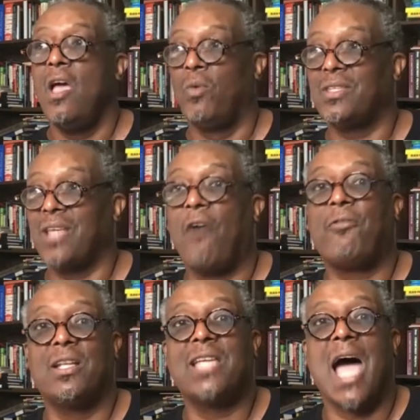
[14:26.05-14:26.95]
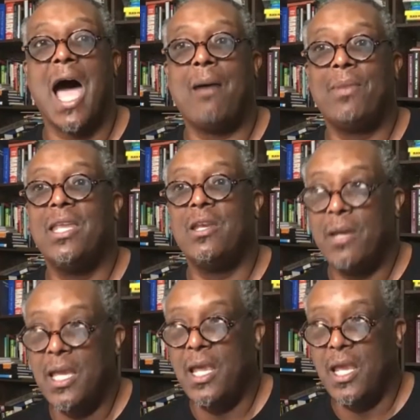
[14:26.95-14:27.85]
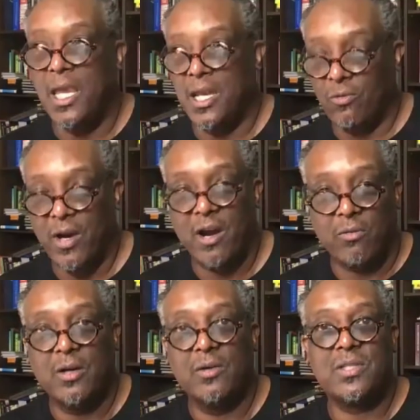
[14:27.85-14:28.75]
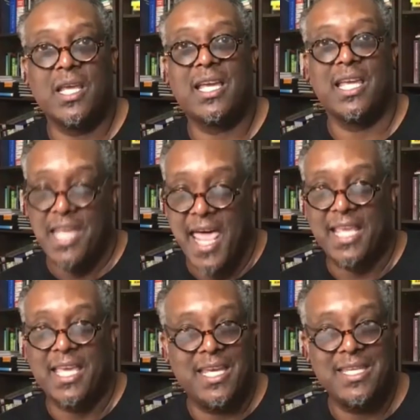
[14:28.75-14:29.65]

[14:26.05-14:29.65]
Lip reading: was offered a job in the railroads in Connecticut.